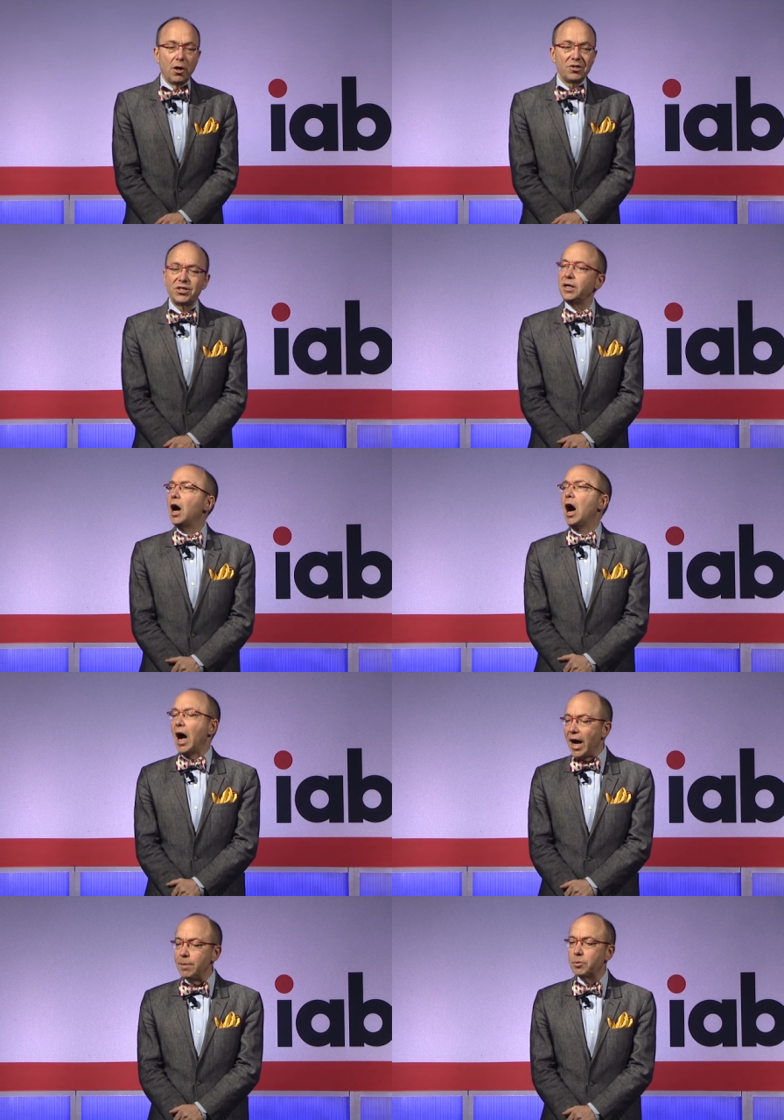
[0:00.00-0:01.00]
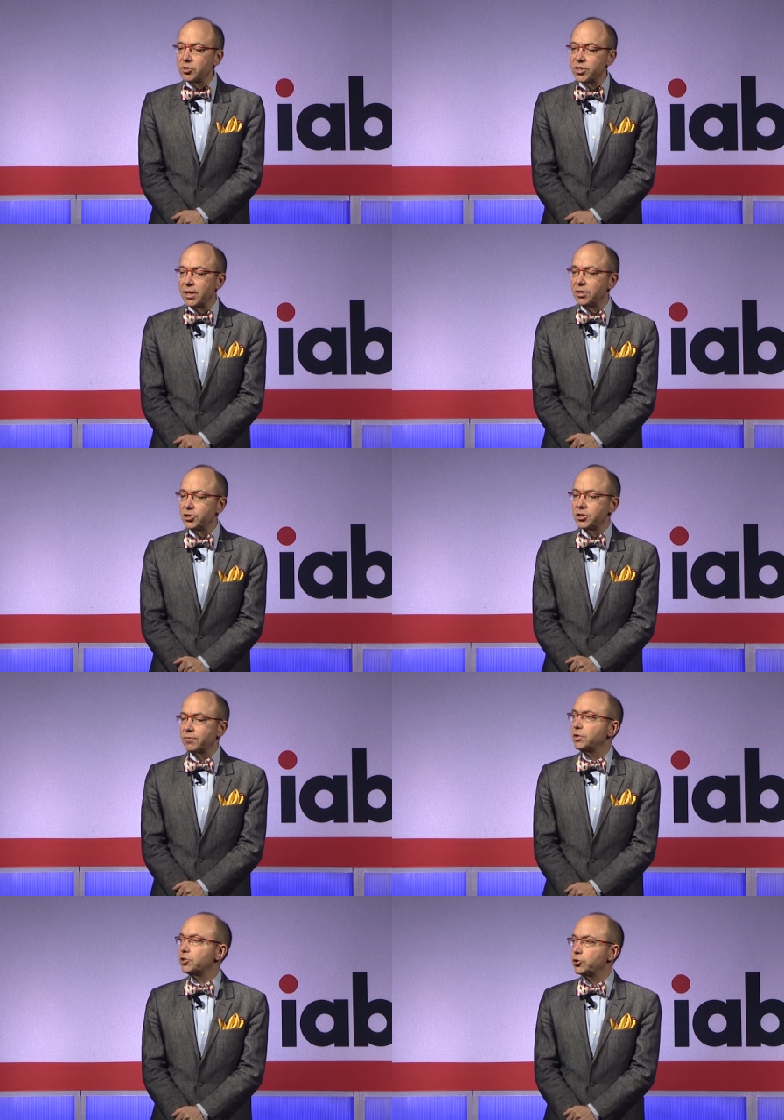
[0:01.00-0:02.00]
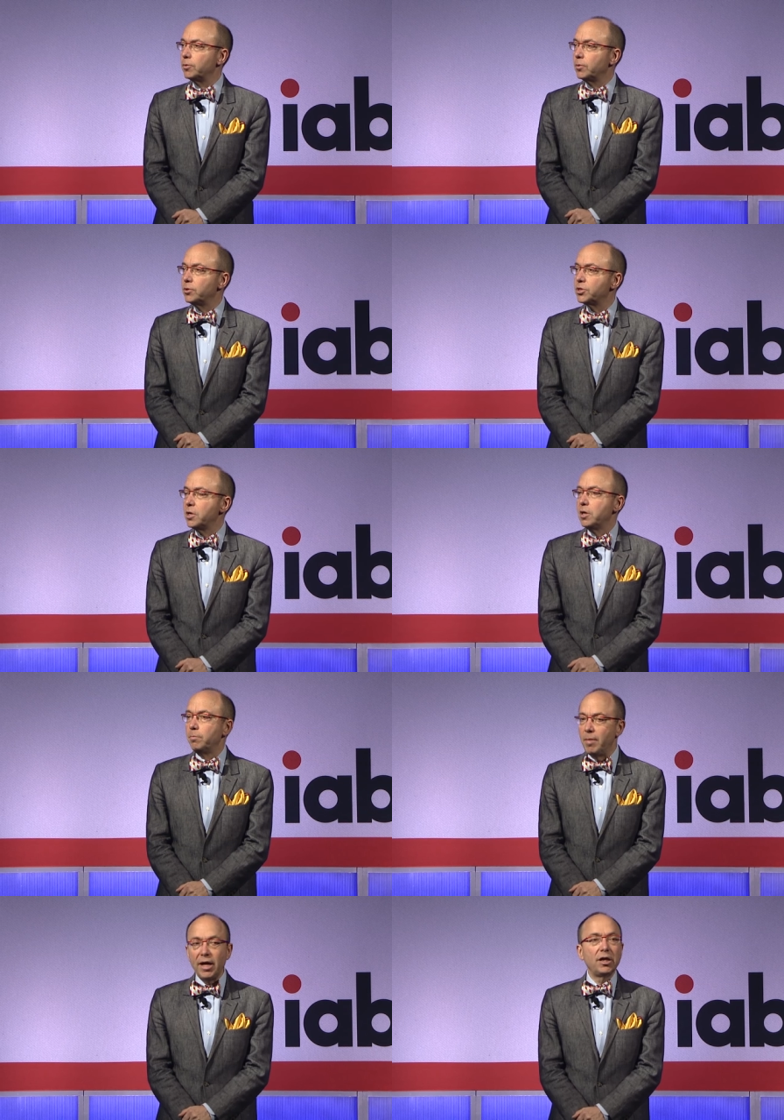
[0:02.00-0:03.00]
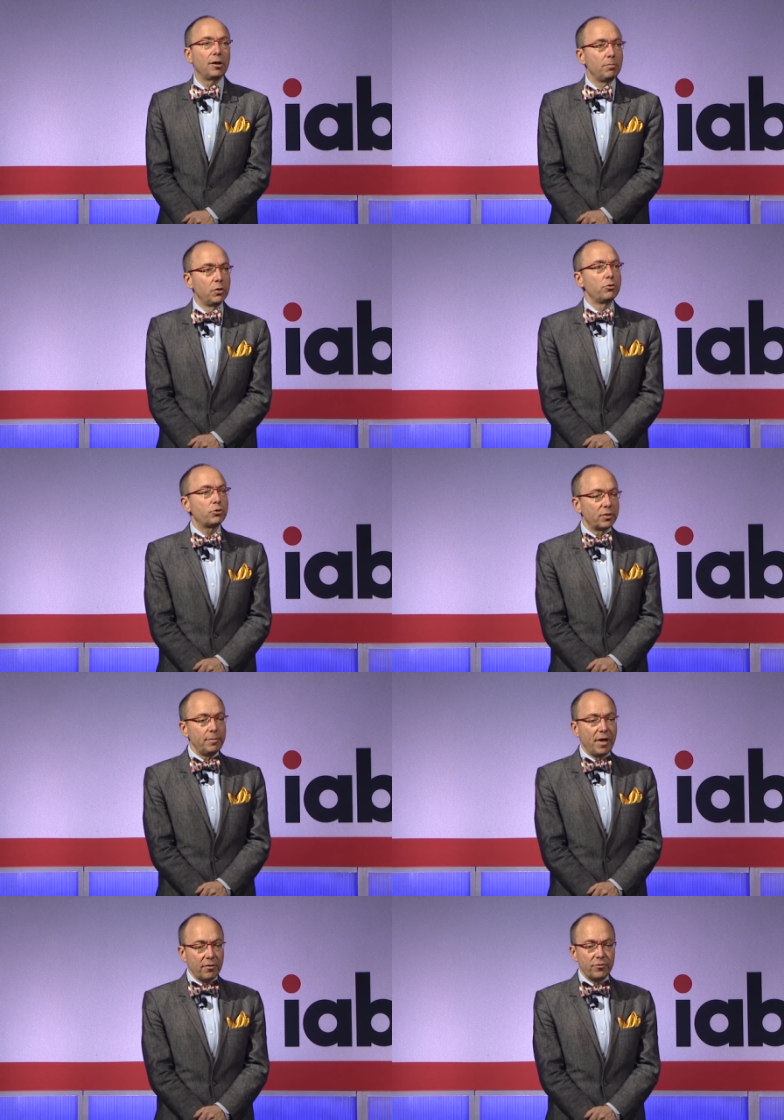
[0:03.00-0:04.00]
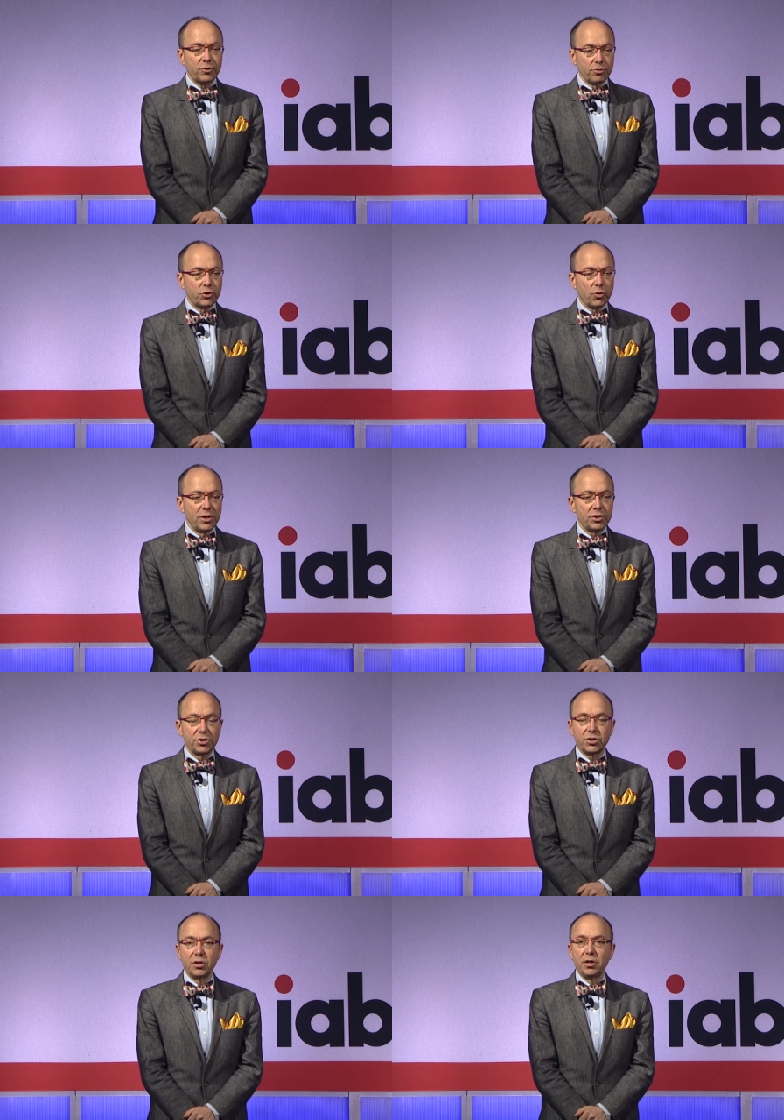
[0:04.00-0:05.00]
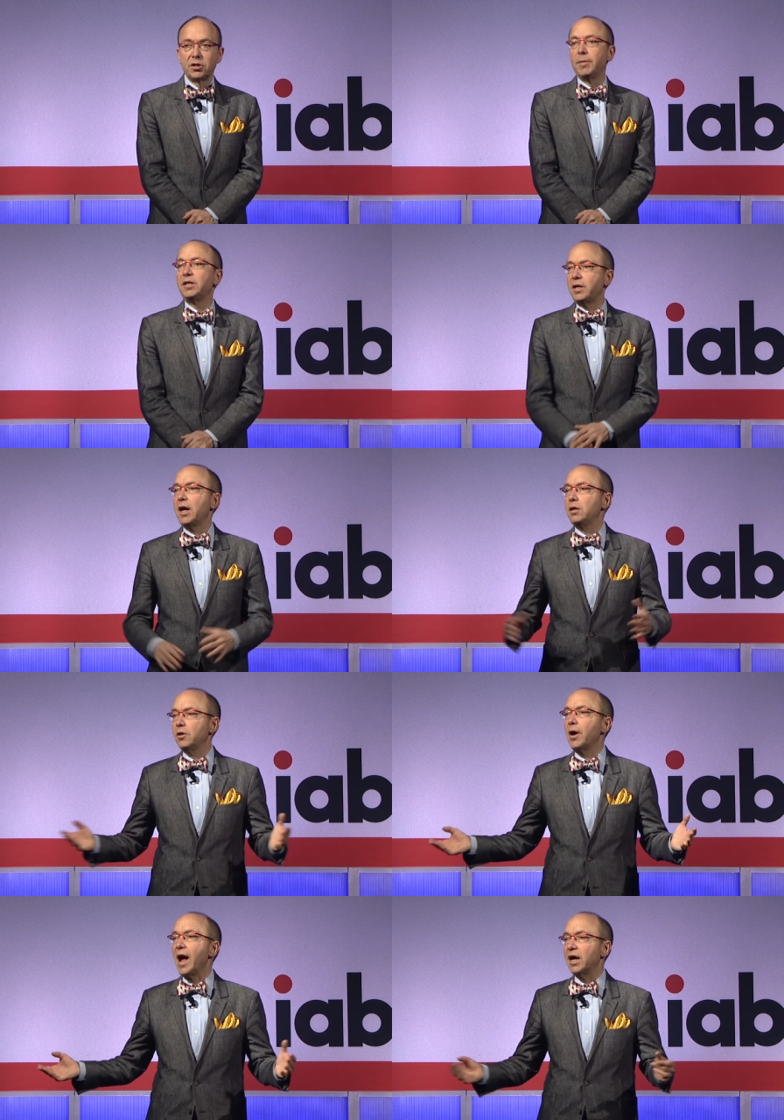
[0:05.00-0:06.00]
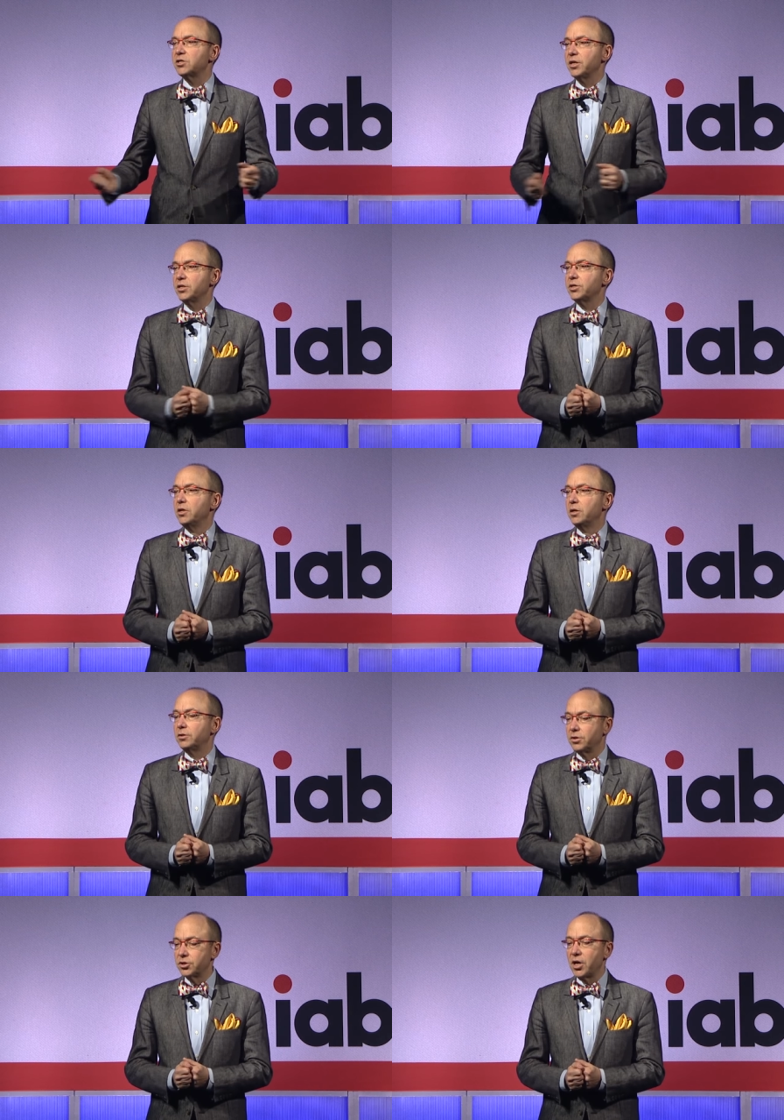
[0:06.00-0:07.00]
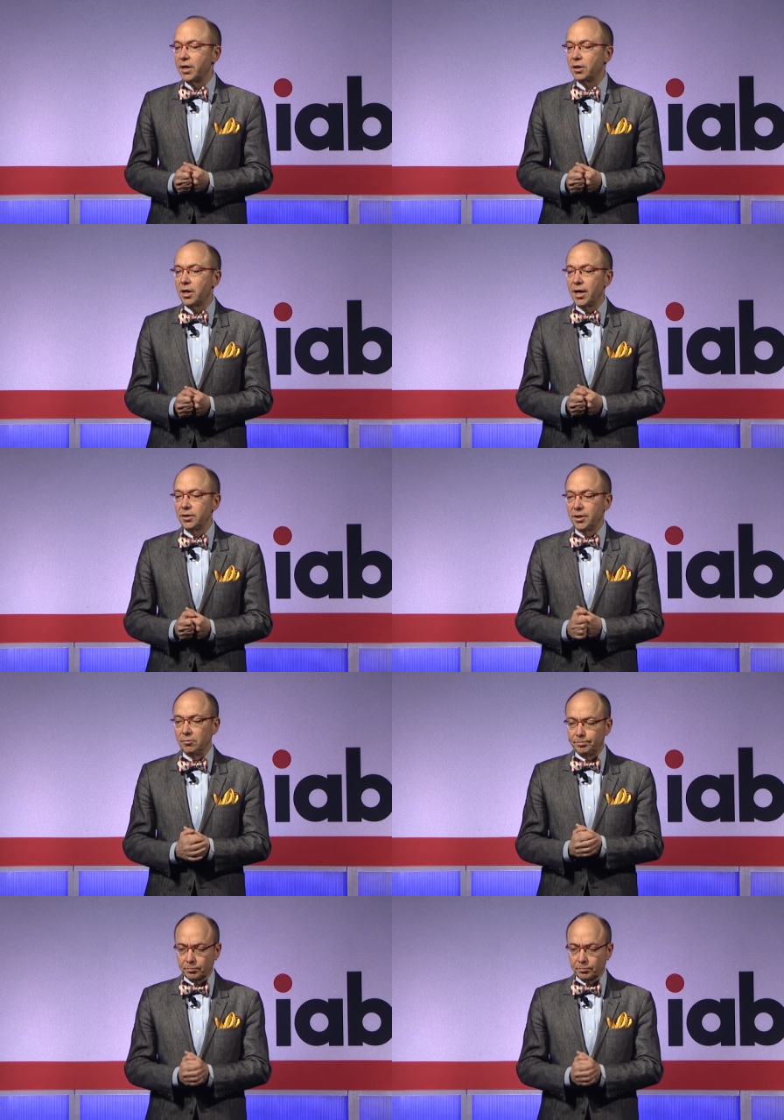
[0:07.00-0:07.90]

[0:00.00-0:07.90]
are seeing high percentages of consumers making mutually beneficial choices to maintain their access to desired content.